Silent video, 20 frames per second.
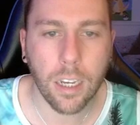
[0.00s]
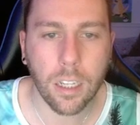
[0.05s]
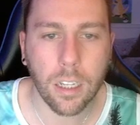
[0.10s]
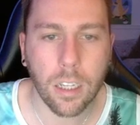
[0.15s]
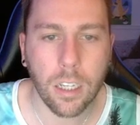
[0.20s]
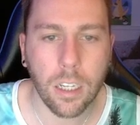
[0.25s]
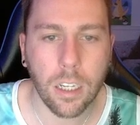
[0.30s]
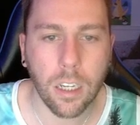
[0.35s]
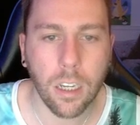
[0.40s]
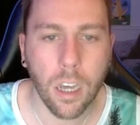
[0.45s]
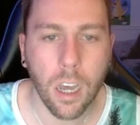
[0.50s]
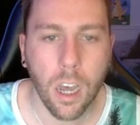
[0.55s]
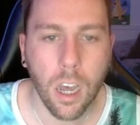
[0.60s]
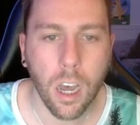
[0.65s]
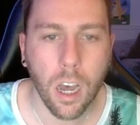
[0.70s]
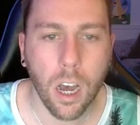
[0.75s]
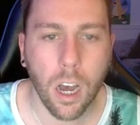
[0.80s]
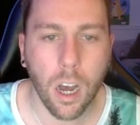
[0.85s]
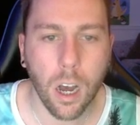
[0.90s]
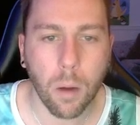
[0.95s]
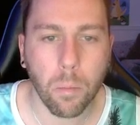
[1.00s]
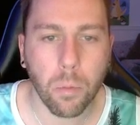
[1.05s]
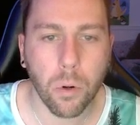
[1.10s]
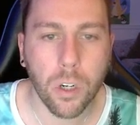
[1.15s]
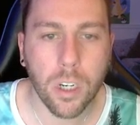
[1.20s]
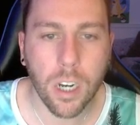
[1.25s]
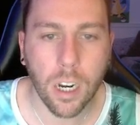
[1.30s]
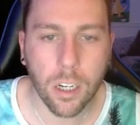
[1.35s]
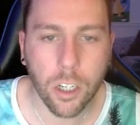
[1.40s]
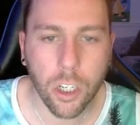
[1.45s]
the
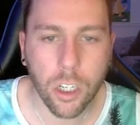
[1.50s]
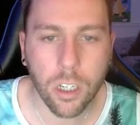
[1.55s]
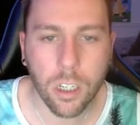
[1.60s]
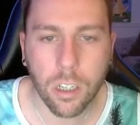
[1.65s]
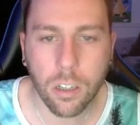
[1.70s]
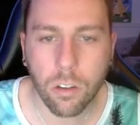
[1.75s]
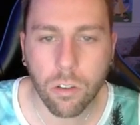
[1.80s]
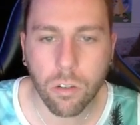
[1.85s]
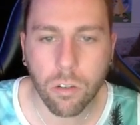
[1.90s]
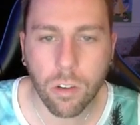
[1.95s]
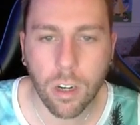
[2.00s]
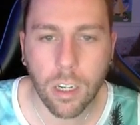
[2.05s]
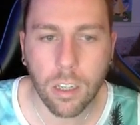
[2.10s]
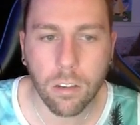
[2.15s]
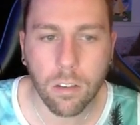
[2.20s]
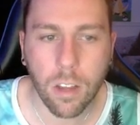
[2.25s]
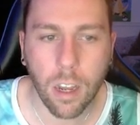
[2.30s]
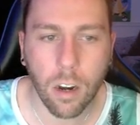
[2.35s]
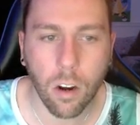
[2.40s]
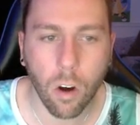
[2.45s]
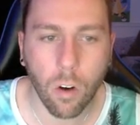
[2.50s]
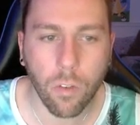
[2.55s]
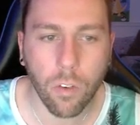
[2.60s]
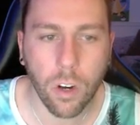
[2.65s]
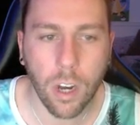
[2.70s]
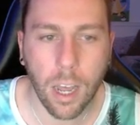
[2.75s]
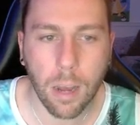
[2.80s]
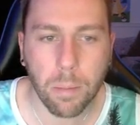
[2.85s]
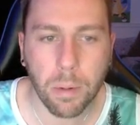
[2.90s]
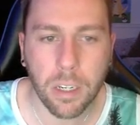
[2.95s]
production constraints and
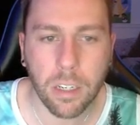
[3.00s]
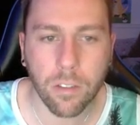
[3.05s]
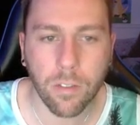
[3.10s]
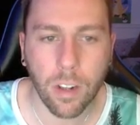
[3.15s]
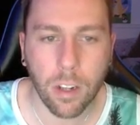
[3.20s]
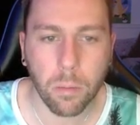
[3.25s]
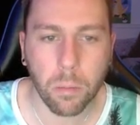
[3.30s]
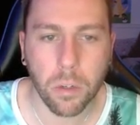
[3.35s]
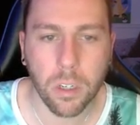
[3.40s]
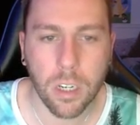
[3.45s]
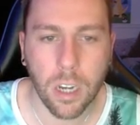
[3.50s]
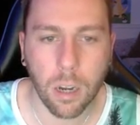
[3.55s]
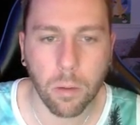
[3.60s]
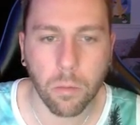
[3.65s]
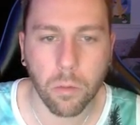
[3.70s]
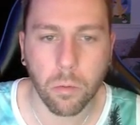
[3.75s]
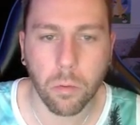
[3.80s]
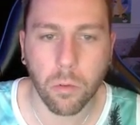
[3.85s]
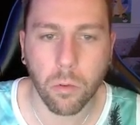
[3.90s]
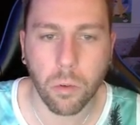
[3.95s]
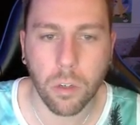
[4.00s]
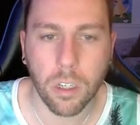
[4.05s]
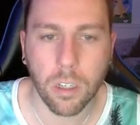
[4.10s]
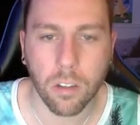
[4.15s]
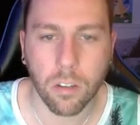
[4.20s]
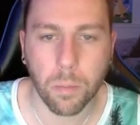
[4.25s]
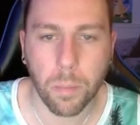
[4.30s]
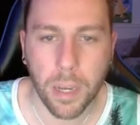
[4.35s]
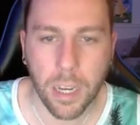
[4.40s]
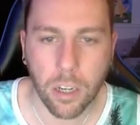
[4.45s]
overlapping development times between
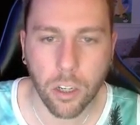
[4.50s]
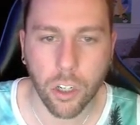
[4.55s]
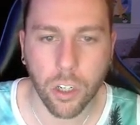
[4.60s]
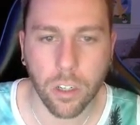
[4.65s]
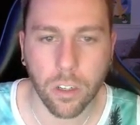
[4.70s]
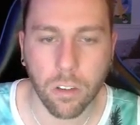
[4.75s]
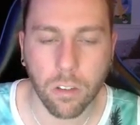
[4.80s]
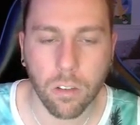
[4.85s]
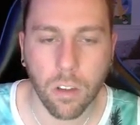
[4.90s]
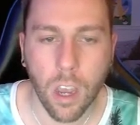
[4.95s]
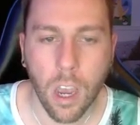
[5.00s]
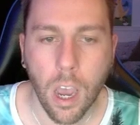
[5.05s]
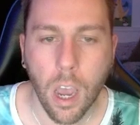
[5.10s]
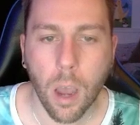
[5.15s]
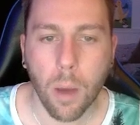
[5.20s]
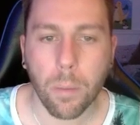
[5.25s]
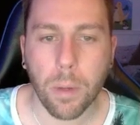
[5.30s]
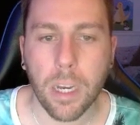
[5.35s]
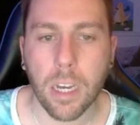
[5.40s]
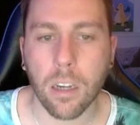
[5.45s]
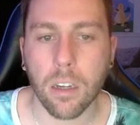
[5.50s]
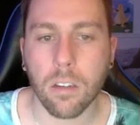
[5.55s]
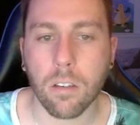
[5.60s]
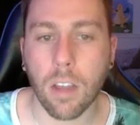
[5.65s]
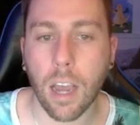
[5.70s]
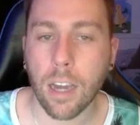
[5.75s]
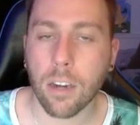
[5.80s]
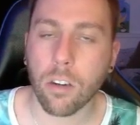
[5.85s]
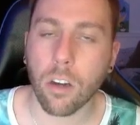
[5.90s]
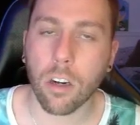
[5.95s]
expansions. Because
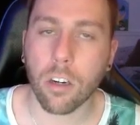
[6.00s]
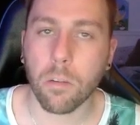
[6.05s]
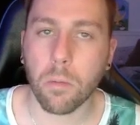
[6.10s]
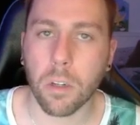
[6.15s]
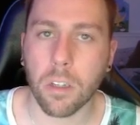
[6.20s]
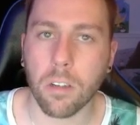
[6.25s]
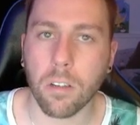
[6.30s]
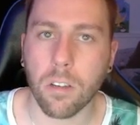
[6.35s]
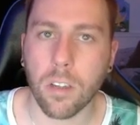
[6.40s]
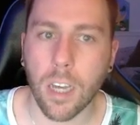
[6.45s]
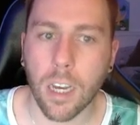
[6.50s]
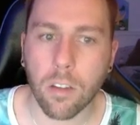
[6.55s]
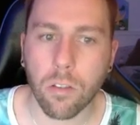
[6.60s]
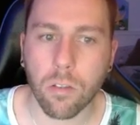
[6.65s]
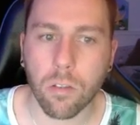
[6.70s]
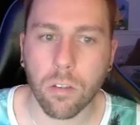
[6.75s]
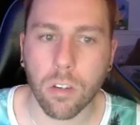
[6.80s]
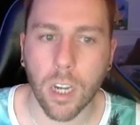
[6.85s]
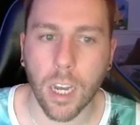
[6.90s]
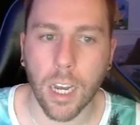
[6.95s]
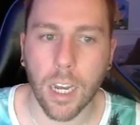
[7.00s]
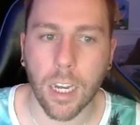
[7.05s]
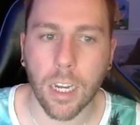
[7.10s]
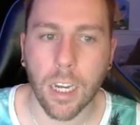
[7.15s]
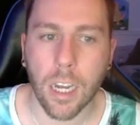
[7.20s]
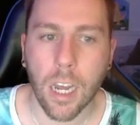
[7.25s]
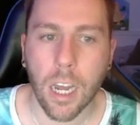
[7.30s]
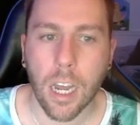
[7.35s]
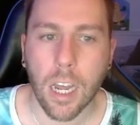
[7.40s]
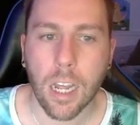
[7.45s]
I talked about this yesterday,
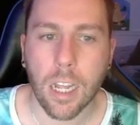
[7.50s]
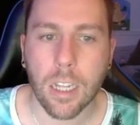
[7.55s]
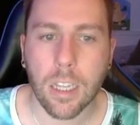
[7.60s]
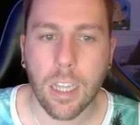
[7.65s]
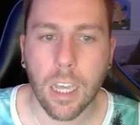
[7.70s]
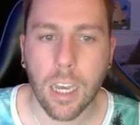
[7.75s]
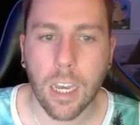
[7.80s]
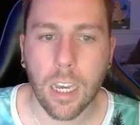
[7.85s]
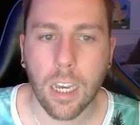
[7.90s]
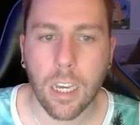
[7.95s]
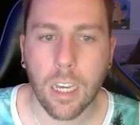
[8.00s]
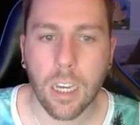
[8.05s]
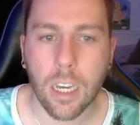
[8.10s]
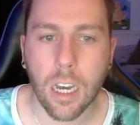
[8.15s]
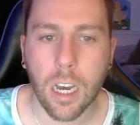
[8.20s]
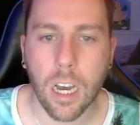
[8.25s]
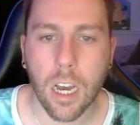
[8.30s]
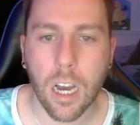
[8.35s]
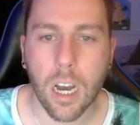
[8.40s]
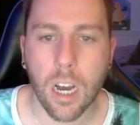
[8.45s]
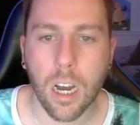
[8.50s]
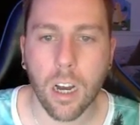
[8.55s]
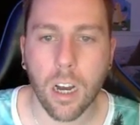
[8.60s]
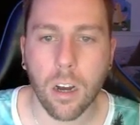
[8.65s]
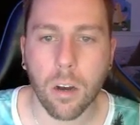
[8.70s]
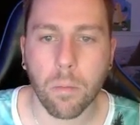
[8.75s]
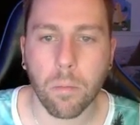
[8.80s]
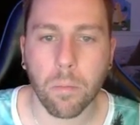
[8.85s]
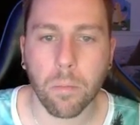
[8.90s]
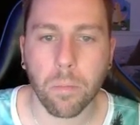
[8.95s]
they kind